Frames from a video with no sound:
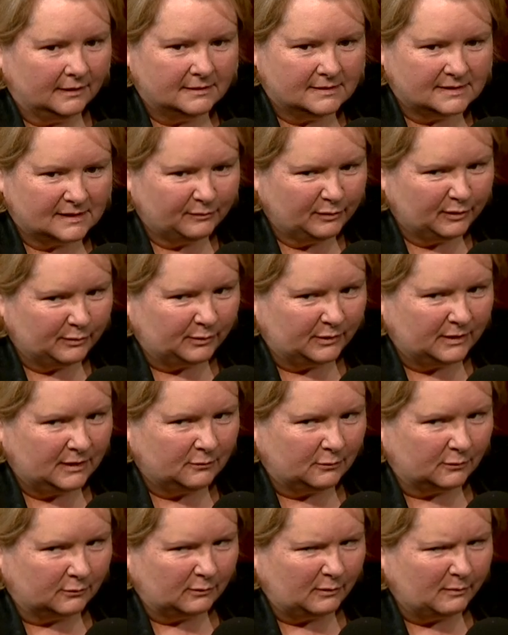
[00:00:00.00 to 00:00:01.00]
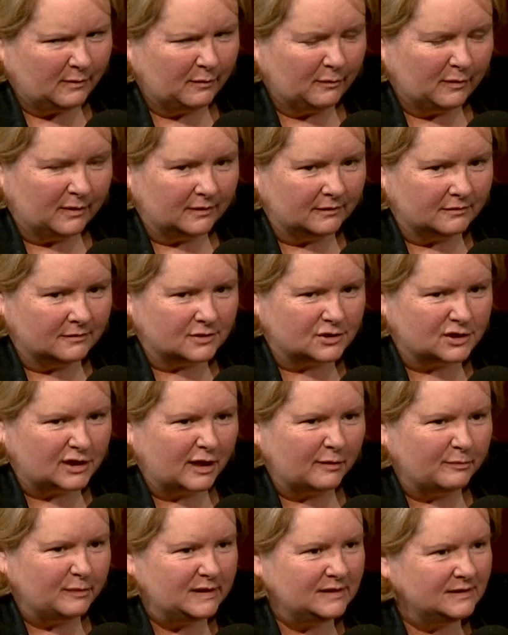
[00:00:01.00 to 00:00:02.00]
and some people here will remember the
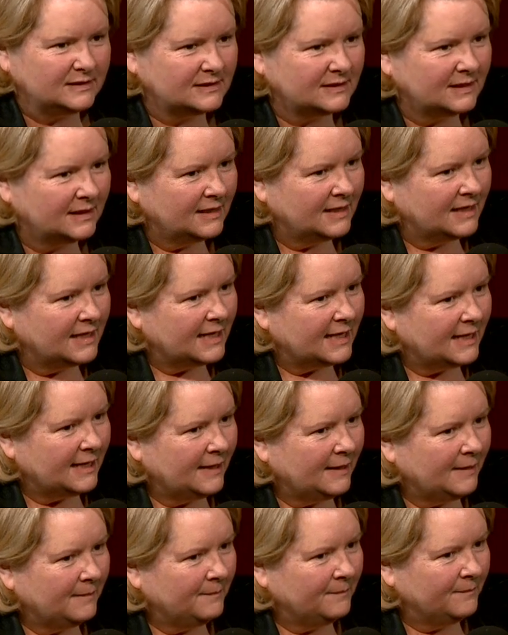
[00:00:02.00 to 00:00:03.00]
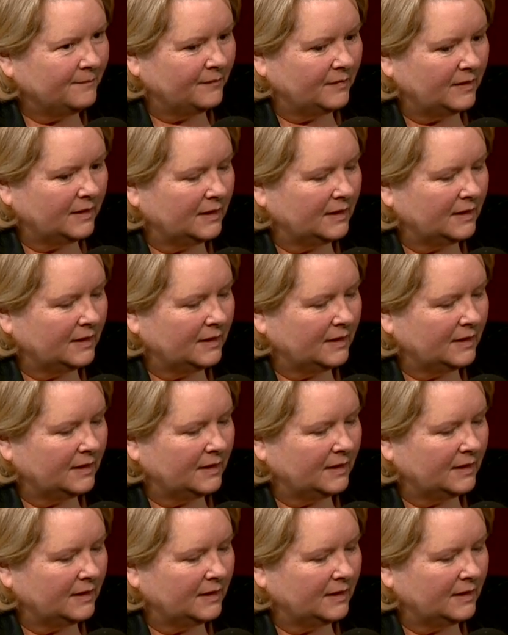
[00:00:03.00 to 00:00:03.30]
Sharpies. Um, sort